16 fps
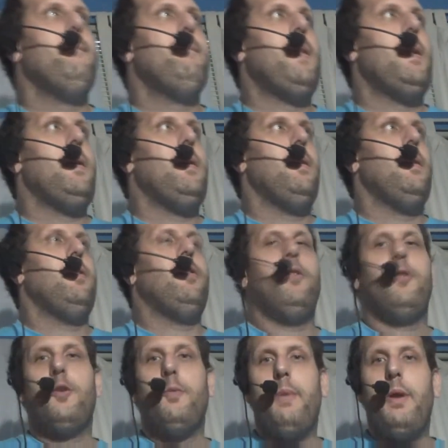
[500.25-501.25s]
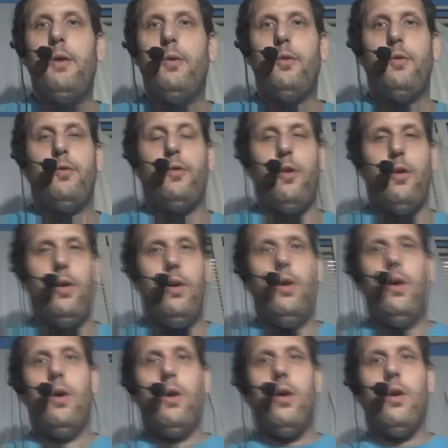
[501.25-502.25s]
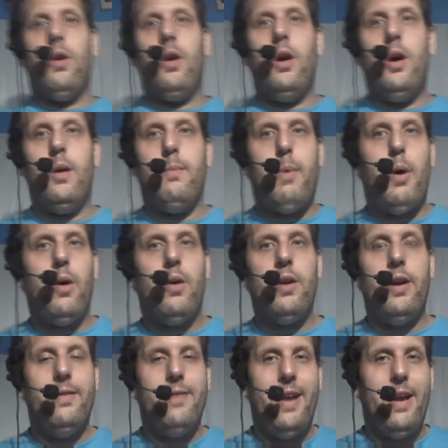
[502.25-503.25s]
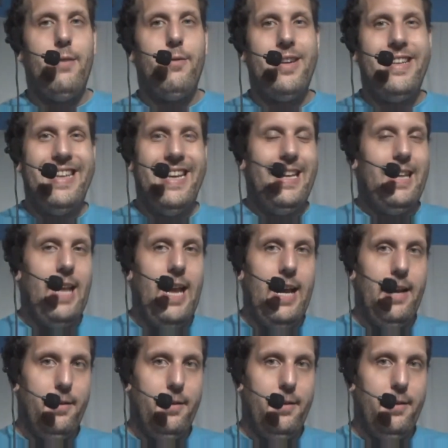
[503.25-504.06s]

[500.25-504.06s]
since computers are a part of everyday life,